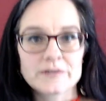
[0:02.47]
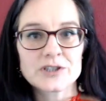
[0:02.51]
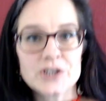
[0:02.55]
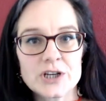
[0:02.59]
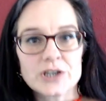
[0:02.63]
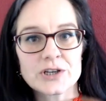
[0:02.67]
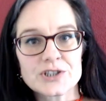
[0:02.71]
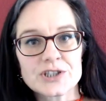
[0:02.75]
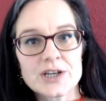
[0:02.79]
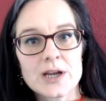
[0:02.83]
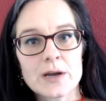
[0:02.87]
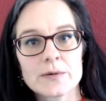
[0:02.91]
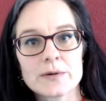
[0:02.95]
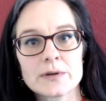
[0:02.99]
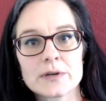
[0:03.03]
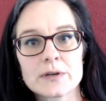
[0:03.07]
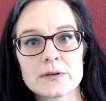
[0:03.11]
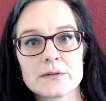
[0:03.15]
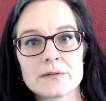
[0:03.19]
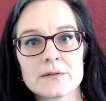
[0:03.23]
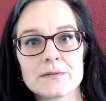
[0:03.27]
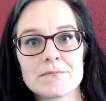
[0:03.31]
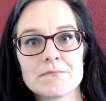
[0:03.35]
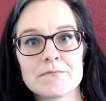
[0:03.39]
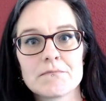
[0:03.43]
Sheridan,
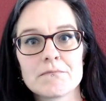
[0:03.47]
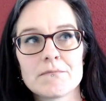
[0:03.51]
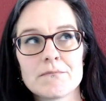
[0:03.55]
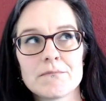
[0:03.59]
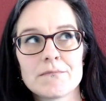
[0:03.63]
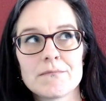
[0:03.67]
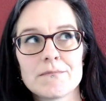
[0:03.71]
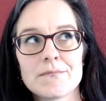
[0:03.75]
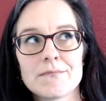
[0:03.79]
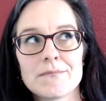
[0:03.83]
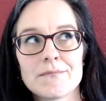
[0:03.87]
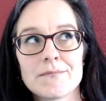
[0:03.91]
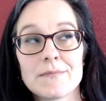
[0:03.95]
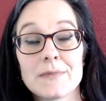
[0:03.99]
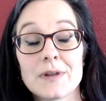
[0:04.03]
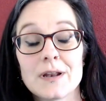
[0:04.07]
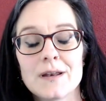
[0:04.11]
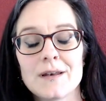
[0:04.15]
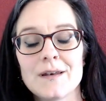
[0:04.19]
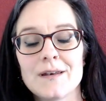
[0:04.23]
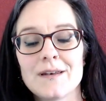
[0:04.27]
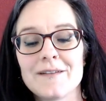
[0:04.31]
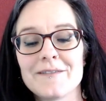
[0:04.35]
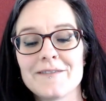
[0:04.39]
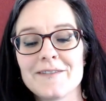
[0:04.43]

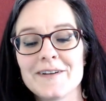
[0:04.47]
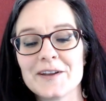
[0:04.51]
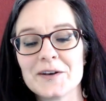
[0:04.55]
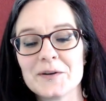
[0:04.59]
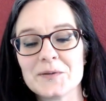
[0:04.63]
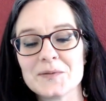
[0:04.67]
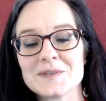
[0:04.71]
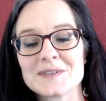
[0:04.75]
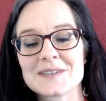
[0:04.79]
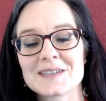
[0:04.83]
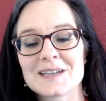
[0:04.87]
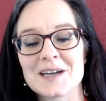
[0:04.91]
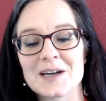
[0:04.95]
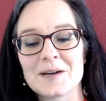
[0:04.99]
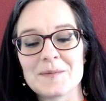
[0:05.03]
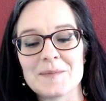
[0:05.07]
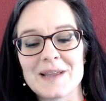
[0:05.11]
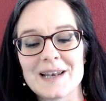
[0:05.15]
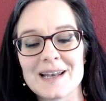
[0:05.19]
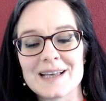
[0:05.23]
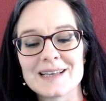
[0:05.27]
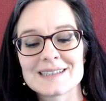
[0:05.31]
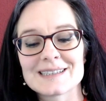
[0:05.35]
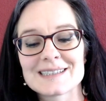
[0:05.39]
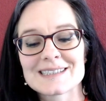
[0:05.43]
Fanu's
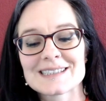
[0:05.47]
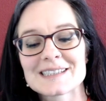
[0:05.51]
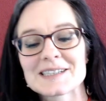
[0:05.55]
Carmilla's.